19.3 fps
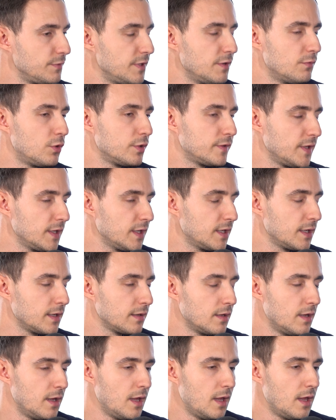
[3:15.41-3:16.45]
We were
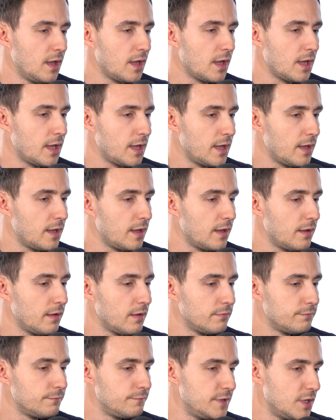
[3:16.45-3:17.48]
thinking,
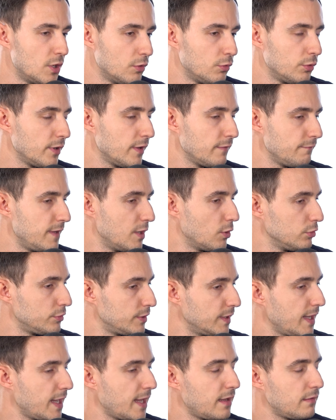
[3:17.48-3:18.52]
we
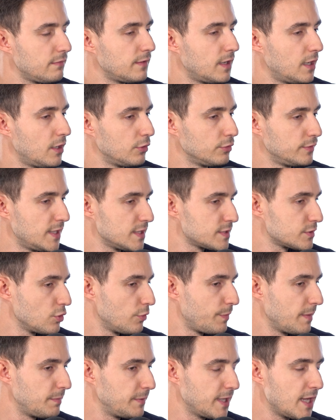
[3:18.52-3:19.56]
already have our
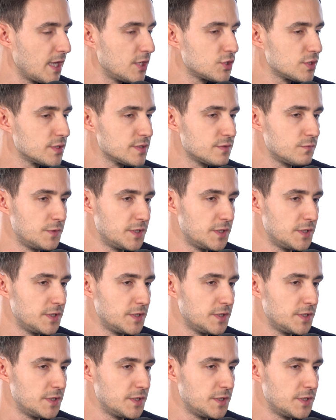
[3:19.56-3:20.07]
desktop applications.